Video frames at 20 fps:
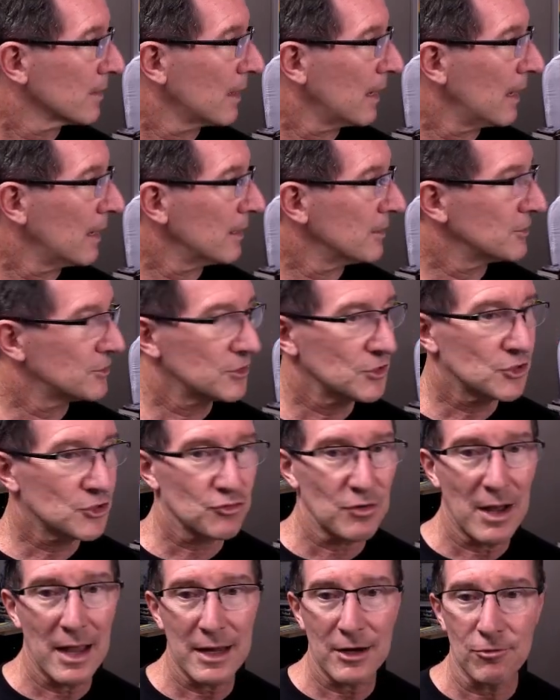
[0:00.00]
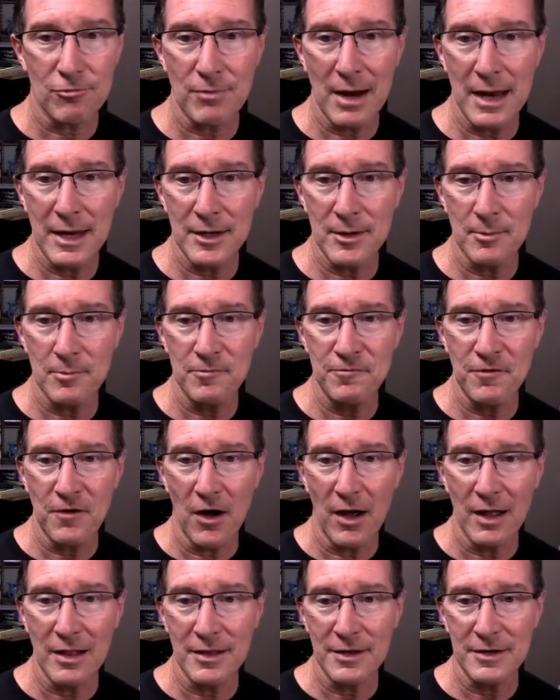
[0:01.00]
Okay, I just drag a random
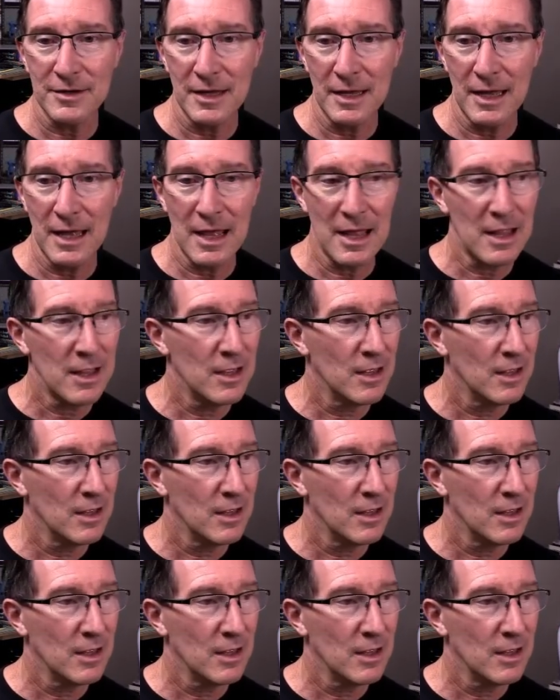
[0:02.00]
file into here.